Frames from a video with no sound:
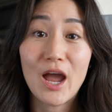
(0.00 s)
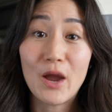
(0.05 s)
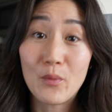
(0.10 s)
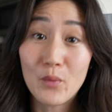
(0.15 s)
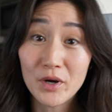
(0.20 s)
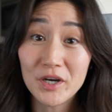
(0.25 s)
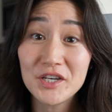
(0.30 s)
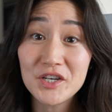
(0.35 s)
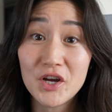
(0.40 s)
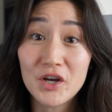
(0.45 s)
I
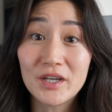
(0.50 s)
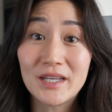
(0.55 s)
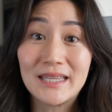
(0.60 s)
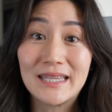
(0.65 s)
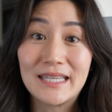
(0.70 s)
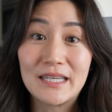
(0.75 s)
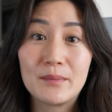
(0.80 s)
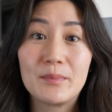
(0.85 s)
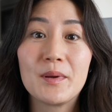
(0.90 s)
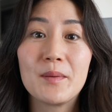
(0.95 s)
want to talk a
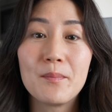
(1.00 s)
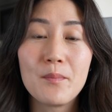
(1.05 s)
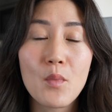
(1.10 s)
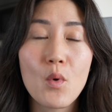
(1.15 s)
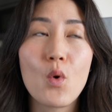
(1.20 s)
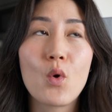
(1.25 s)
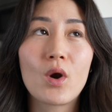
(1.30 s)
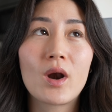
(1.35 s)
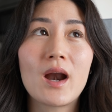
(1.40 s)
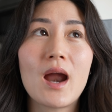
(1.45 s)
little bit
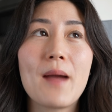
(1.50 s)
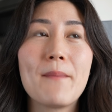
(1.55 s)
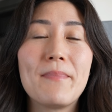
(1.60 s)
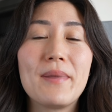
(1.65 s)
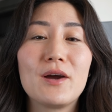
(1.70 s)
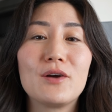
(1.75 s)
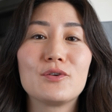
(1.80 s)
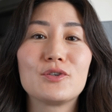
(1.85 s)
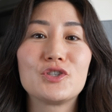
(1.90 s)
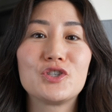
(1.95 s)
more
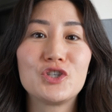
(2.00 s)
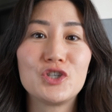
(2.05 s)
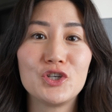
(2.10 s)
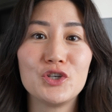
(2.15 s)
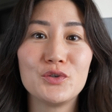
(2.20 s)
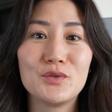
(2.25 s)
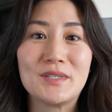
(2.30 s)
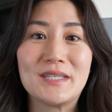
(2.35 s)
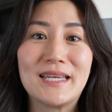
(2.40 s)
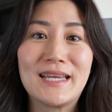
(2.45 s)
about
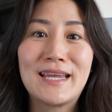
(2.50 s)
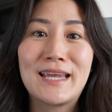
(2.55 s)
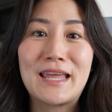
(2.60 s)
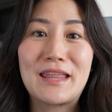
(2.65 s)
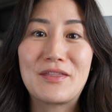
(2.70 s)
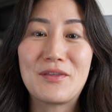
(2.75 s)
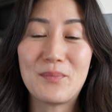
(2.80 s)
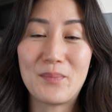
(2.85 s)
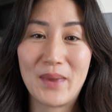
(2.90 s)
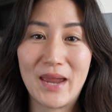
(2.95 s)

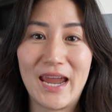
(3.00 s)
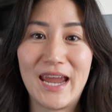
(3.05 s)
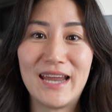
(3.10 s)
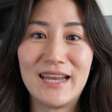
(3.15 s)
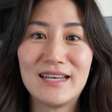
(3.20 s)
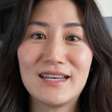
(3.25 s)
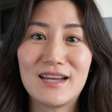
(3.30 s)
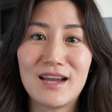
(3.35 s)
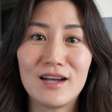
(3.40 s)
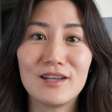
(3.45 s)
choosing the
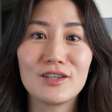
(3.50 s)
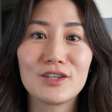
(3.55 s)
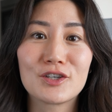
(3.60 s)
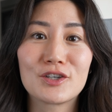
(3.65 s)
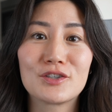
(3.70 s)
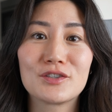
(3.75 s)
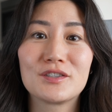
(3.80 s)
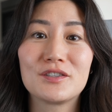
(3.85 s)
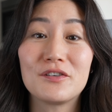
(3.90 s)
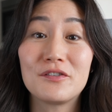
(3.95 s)
paint
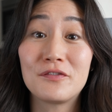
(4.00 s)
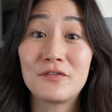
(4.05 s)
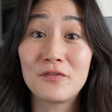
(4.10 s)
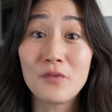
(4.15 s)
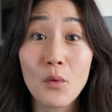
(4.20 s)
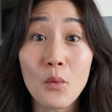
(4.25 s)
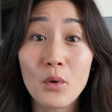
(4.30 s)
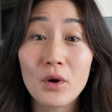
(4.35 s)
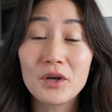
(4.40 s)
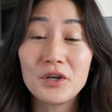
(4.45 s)
colors
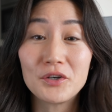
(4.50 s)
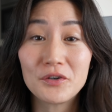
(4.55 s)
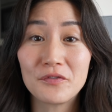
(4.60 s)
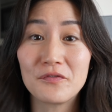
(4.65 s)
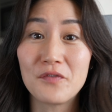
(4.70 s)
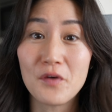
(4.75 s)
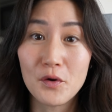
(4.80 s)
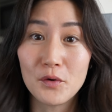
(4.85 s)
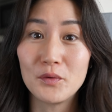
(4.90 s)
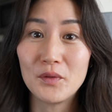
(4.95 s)
for your
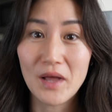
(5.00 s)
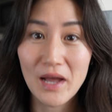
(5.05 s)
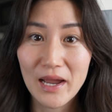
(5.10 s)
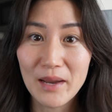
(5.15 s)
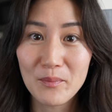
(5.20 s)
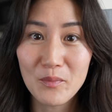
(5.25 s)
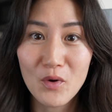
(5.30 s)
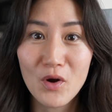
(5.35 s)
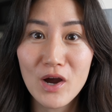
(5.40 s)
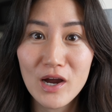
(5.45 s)
faux
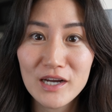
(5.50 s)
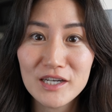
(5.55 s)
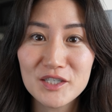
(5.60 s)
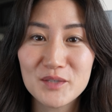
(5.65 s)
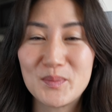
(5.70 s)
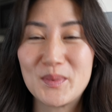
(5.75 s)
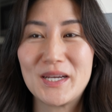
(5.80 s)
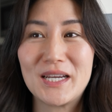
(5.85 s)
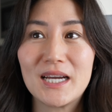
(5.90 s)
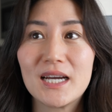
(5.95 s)
lime wash
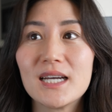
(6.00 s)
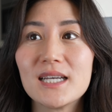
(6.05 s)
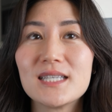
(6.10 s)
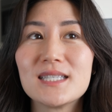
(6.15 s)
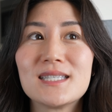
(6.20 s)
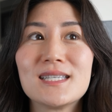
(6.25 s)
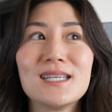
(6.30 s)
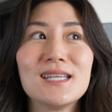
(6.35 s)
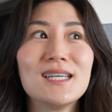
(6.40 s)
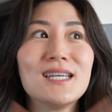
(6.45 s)

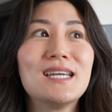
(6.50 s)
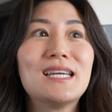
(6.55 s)
because